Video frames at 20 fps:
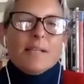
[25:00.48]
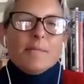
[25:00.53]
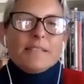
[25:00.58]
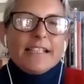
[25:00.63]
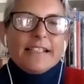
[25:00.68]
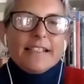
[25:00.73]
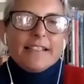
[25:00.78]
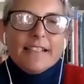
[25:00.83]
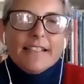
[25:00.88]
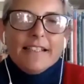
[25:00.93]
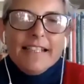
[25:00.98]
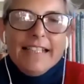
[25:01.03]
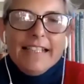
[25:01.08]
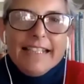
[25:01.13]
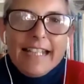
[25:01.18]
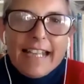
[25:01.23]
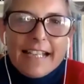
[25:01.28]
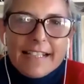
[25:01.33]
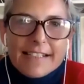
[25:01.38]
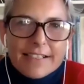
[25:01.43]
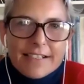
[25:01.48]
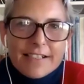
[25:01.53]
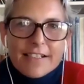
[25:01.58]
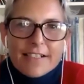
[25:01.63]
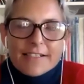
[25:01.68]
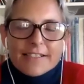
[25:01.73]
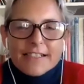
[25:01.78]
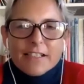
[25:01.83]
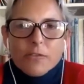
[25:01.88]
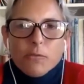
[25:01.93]
in the
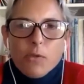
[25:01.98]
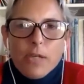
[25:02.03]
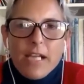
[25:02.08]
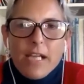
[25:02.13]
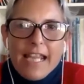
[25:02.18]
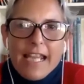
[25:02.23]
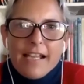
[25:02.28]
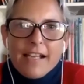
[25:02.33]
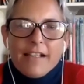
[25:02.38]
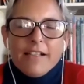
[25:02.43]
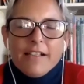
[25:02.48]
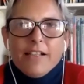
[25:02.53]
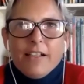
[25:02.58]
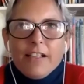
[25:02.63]
Antarctic where